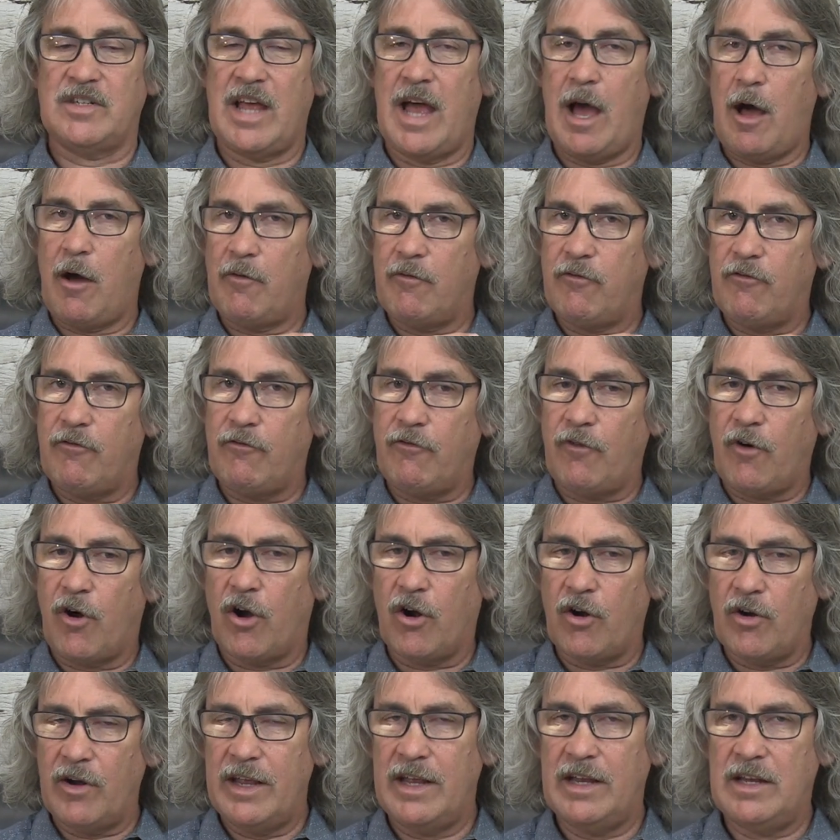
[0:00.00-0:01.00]
how
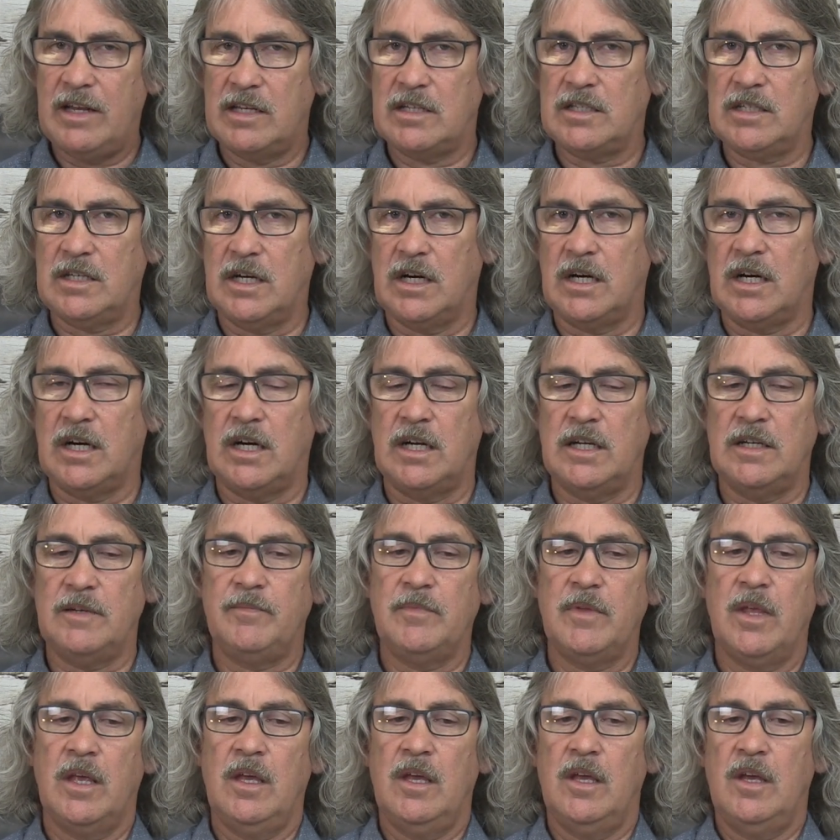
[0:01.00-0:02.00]
far it has gone.
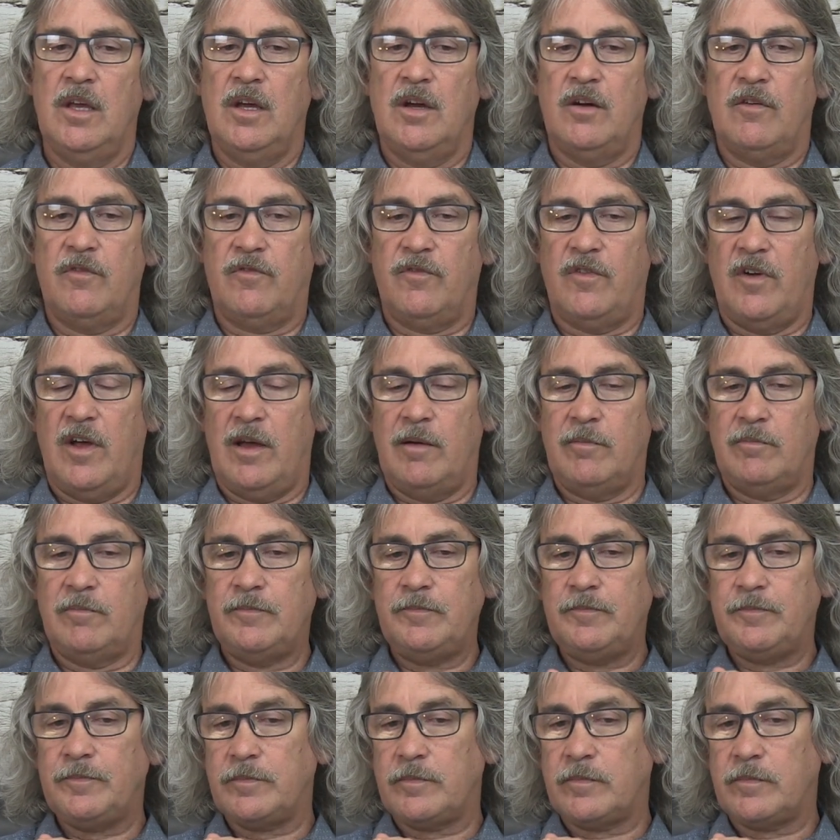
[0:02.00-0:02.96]
From